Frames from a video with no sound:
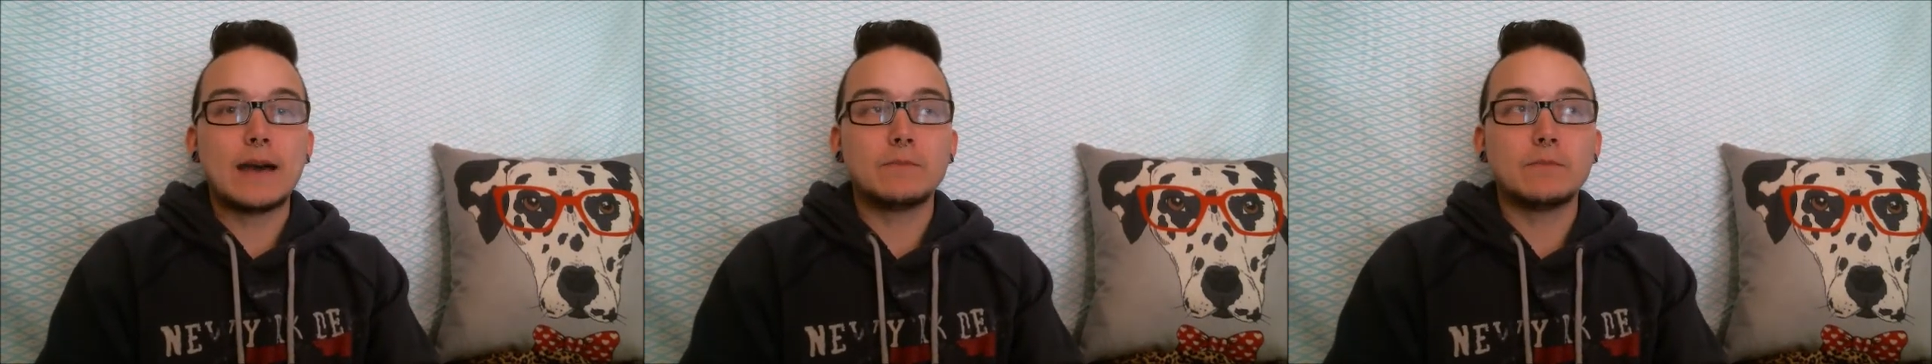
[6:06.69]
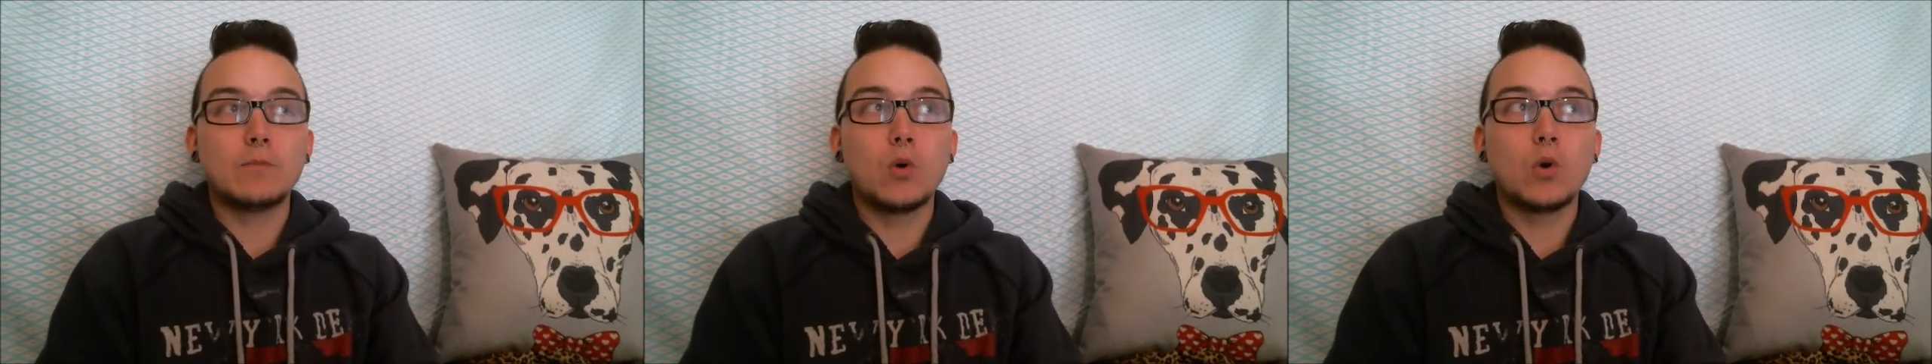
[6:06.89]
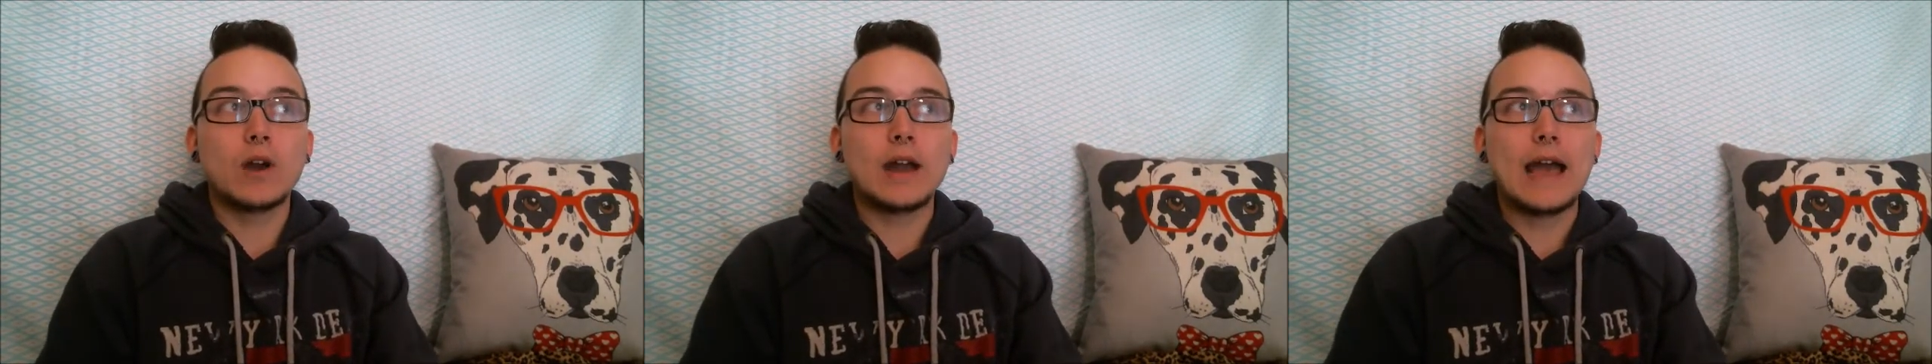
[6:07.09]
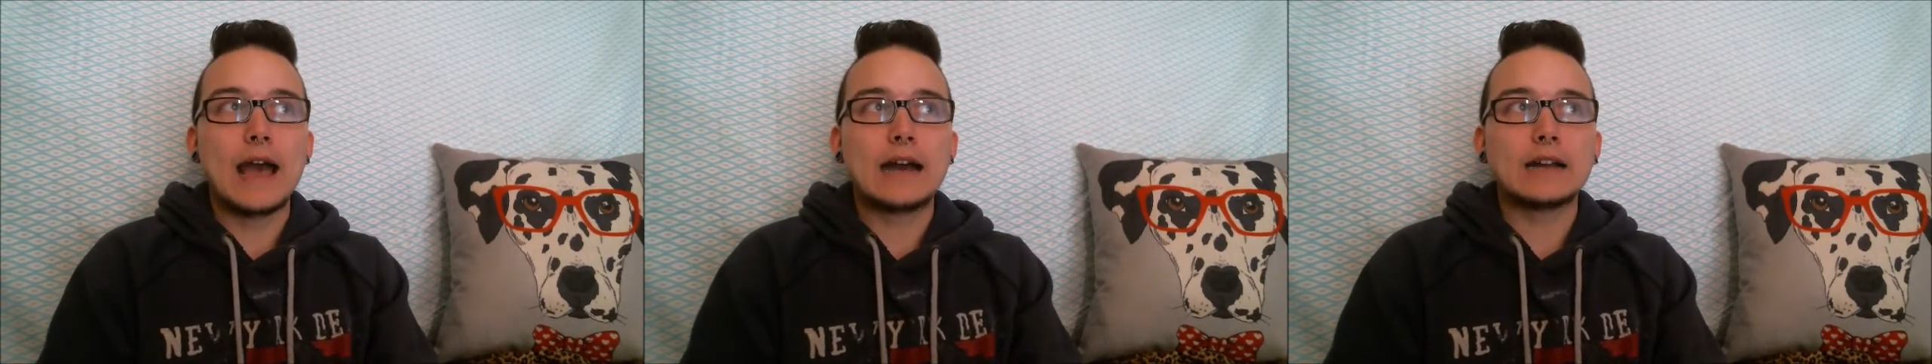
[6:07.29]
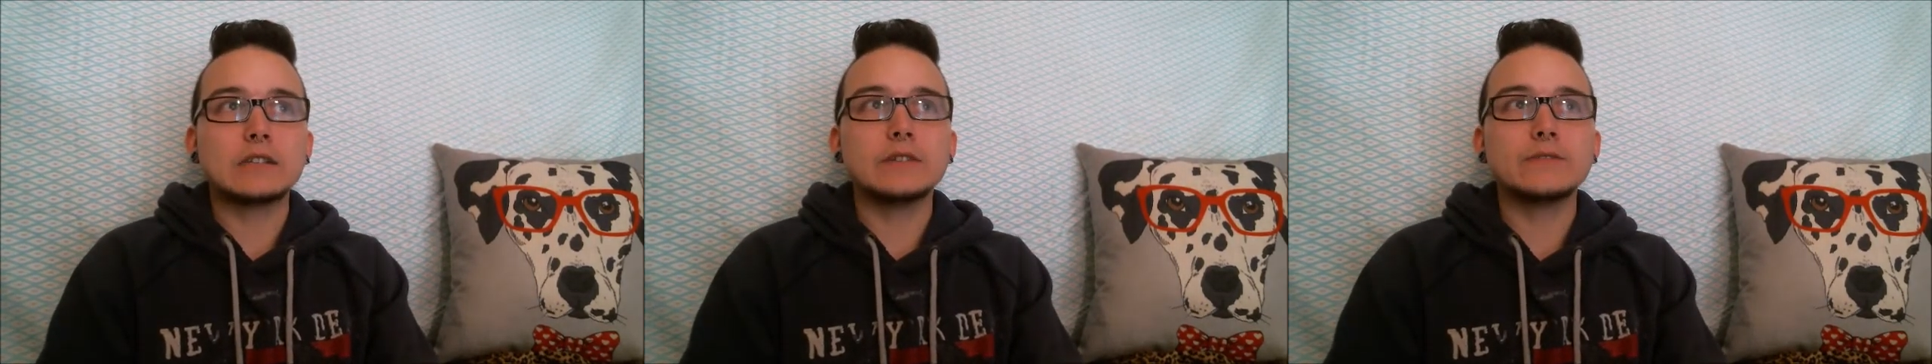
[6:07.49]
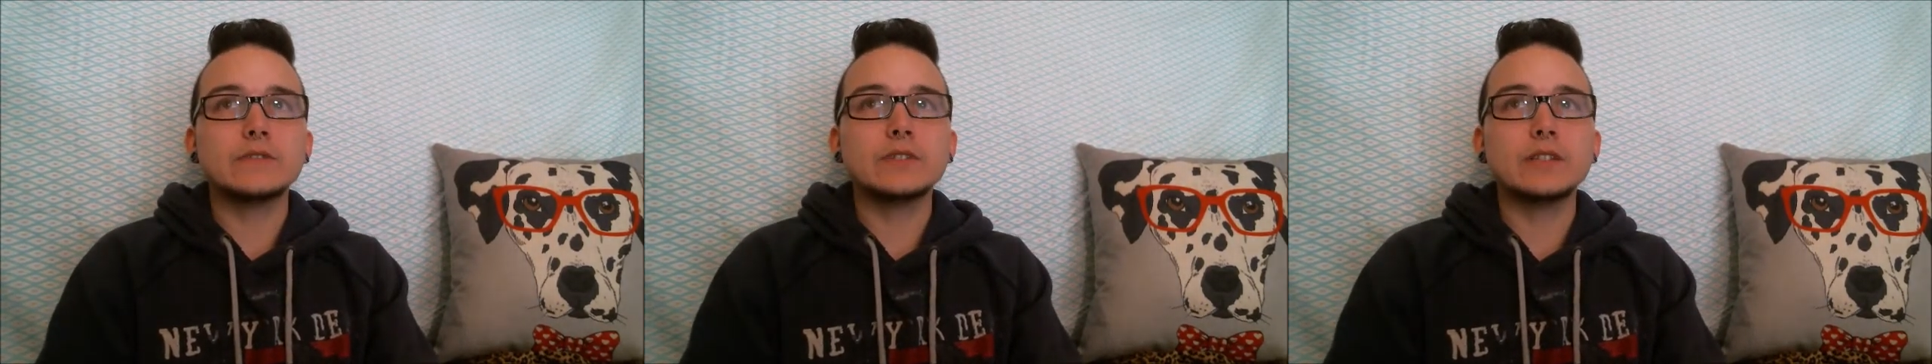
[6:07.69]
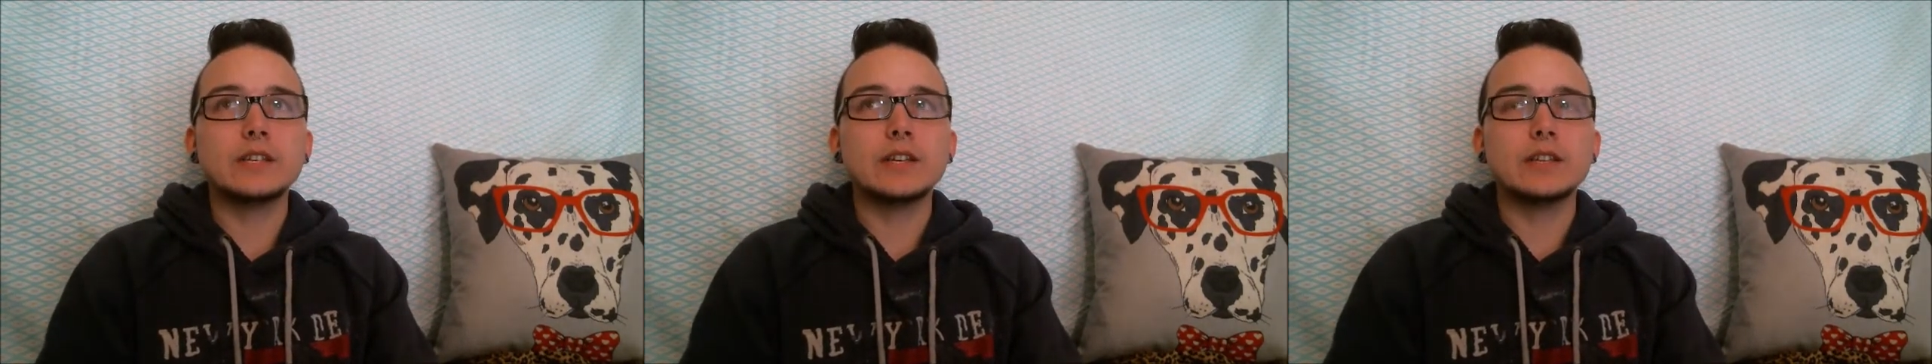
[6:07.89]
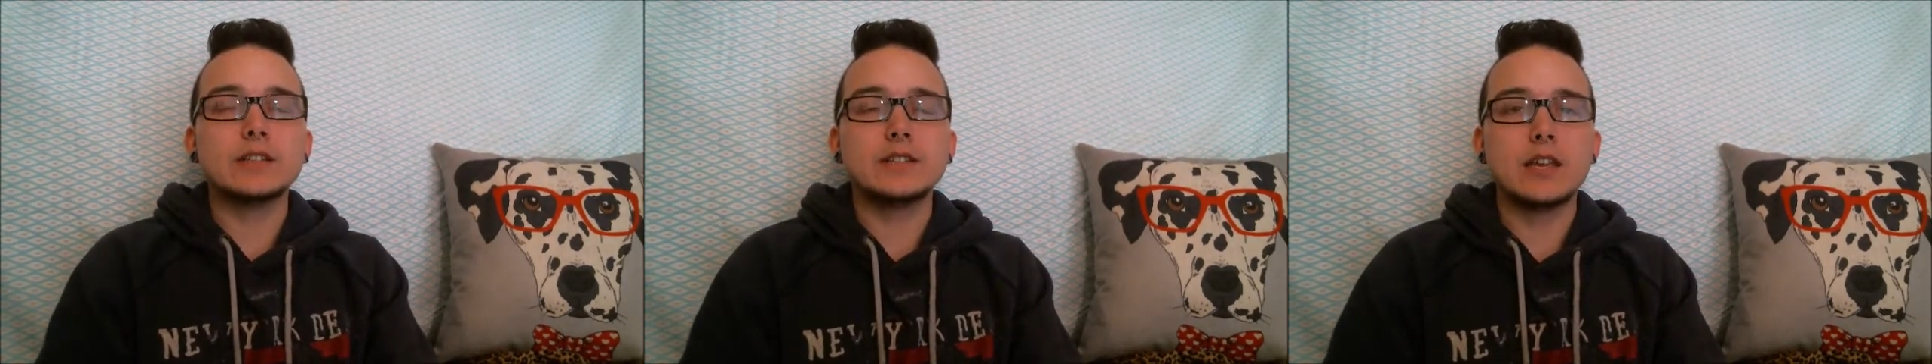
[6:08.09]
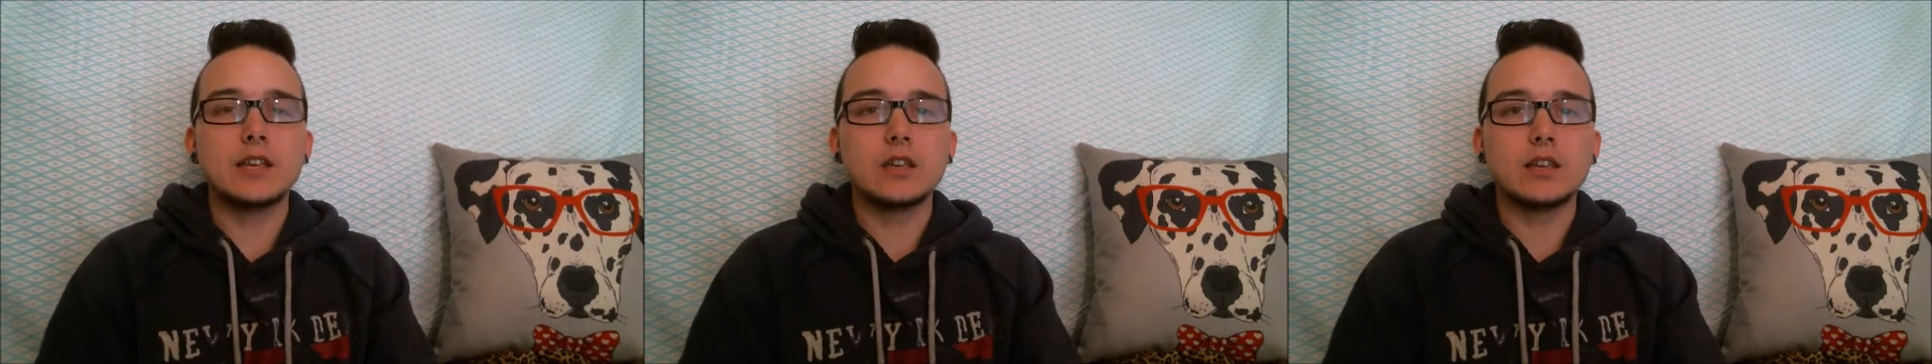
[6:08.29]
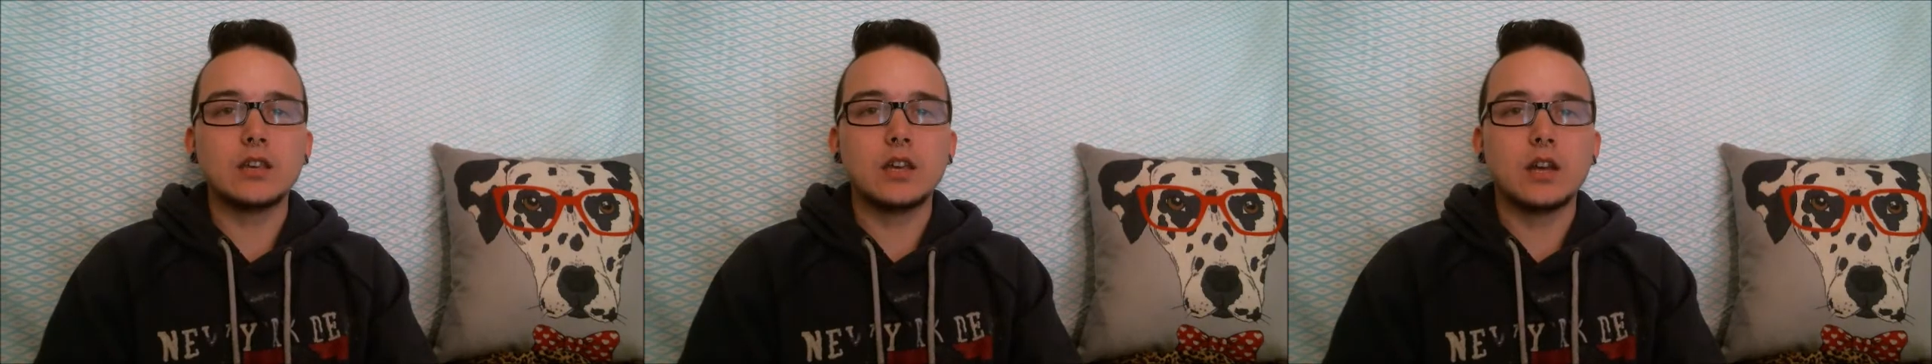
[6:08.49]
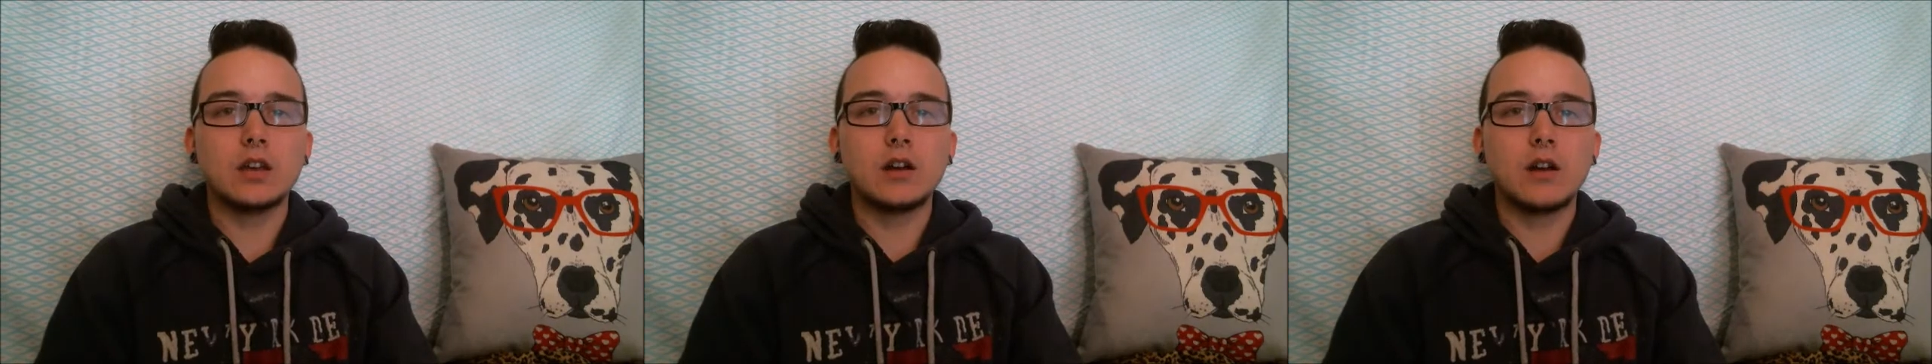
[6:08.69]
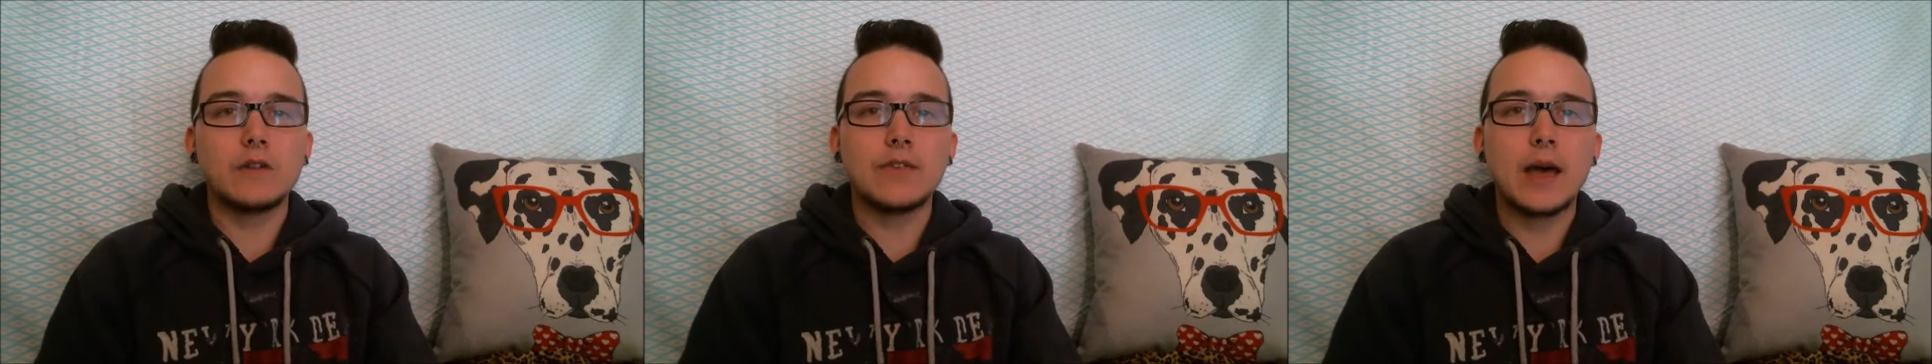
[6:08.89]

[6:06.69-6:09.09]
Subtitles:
more actively and taking care of